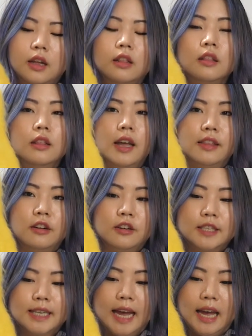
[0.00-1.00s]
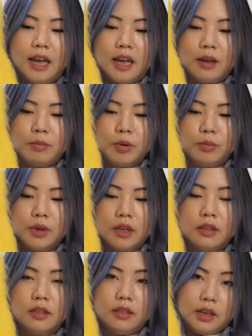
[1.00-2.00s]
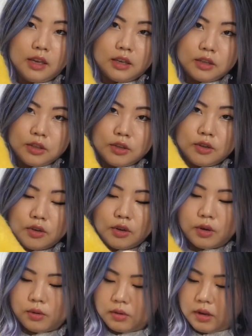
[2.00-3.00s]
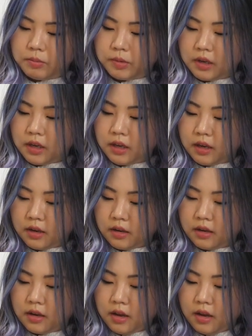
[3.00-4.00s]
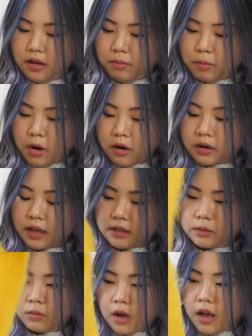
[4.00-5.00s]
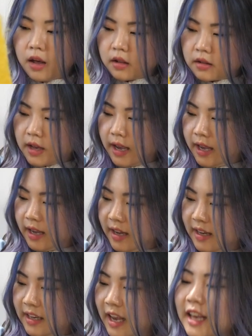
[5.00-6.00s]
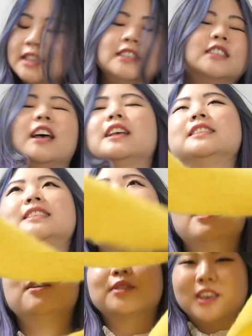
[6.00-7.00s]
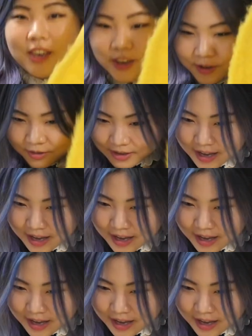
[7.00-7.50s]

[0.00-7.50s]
leather tab with the Studio Ghibli mark as well, and it's just so cute,